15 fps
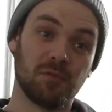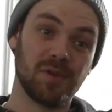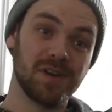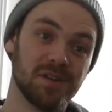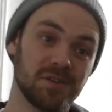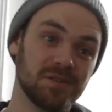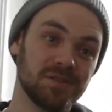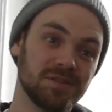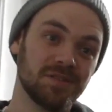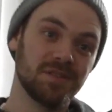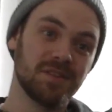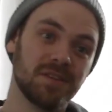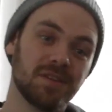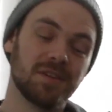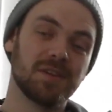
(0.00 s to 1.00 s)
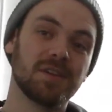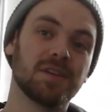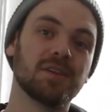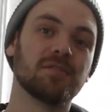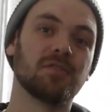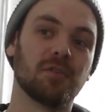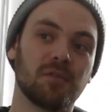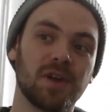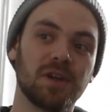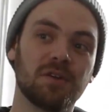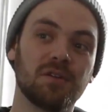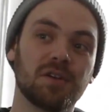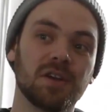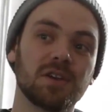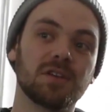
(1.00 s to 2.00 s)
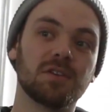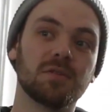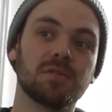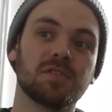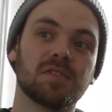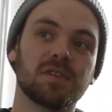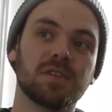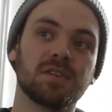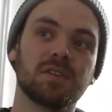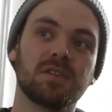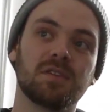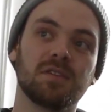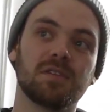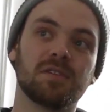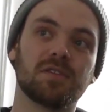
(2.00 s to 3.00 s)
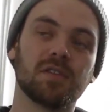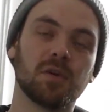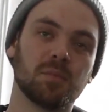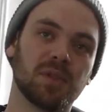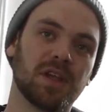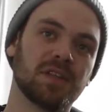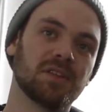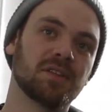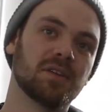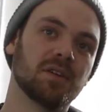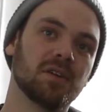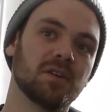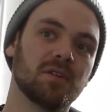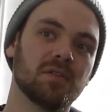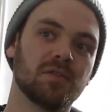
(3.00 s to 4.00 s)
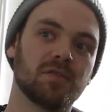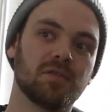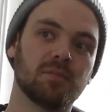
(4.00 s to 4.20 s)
for real? Yeah, for real. For real, it uses a blend of